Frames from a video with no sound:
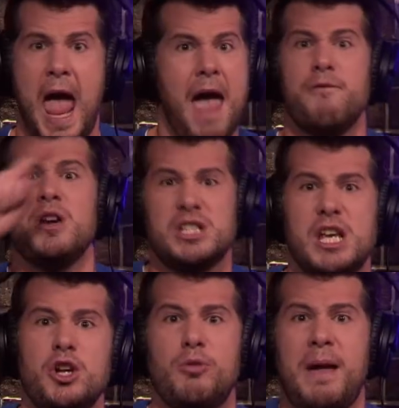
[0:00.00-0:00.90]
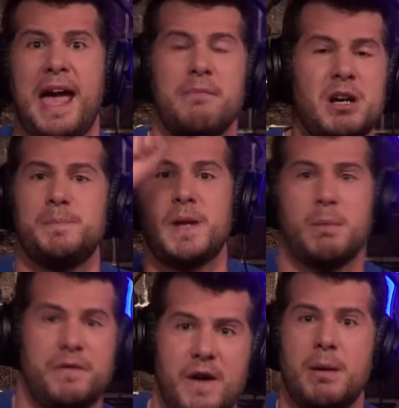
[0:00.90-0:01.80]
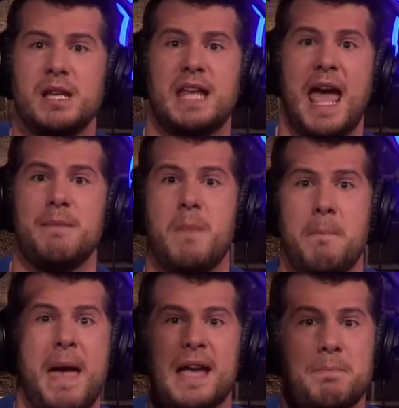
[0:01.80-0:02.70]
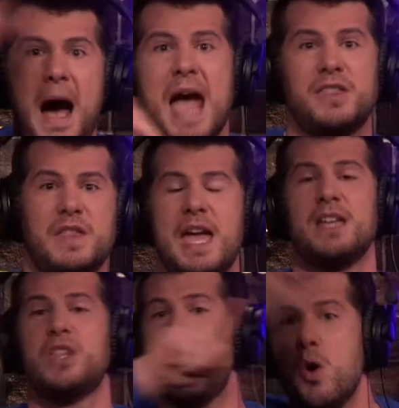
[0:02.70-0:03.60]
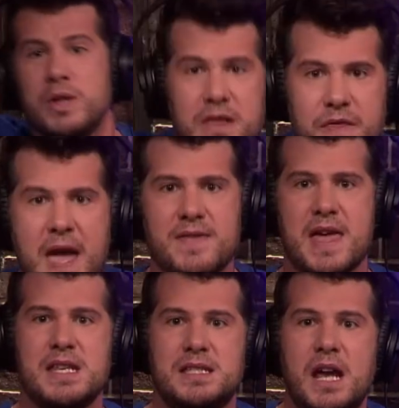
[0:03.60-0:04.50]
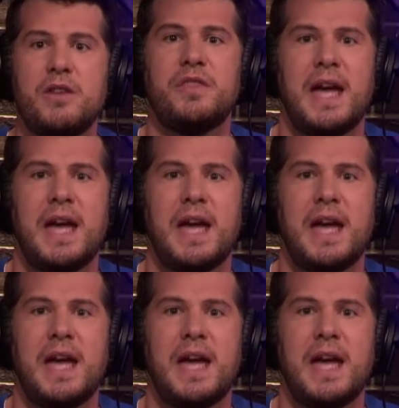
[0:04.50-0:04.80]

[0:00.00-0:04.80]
Every single man must become a feminist and make my thing the only thing that is their